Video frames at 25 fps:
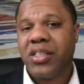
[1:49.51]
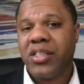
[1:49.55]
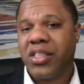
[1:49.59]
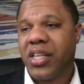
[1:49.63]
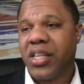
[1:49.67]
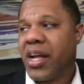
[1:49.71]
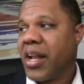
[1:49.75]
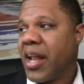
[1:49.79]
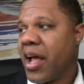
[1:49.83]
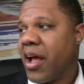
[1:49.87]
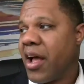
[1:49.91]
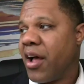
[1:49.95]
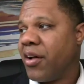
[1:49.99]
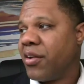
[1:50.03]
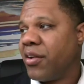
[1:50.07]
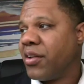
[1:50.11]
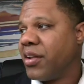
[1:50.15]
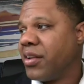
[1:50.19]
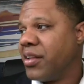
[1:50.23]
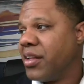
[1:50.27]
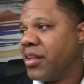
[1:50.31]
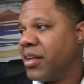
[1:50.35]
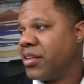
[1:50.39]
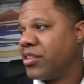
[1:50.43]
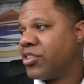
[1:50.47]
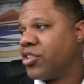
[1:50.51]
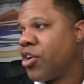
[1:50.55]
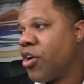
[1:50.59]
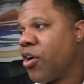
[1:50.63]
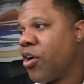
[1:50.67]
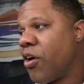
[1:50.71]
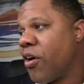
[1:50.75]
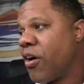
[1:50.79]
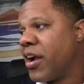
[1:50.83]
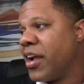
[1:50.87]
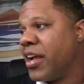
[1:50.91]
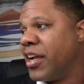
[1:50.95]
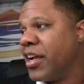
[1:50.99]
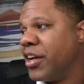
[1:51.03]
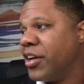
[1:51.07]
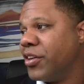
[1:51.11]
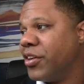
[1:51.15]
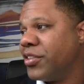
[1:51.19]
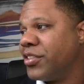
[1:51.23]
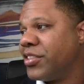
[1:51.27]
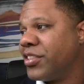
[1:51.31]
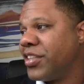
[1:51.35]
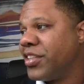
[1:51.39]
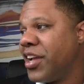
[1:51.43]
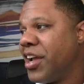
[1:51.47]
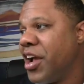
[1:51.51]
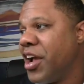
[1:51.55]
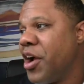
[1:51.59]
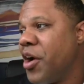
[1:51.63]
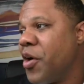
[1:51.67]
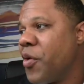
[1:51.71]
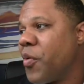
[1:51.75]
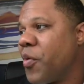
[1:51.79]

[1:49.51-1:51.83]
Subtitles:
Shout out the Tar Heels,